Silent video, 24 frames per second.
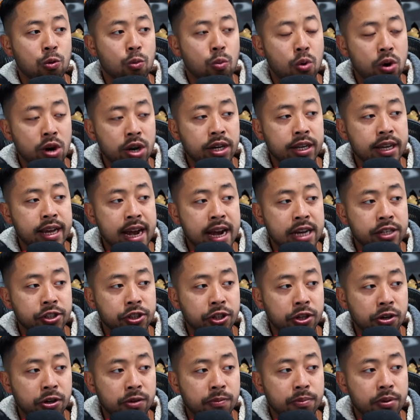one cash
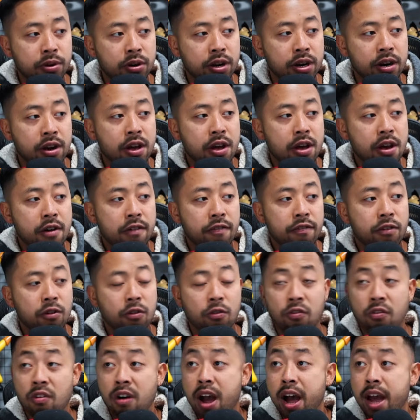secured put
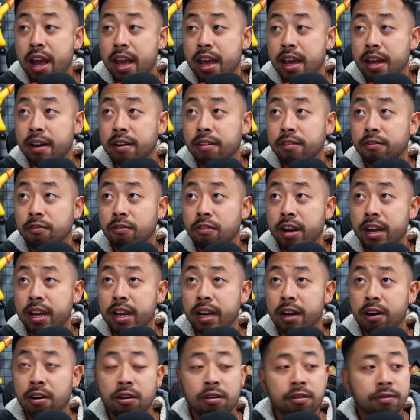for Riot right
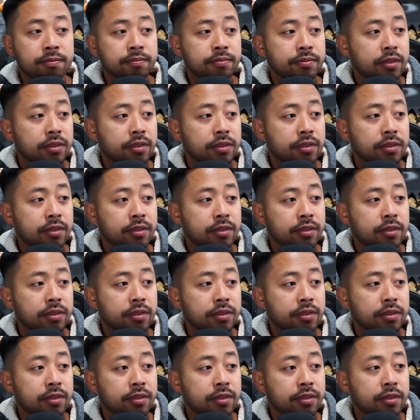here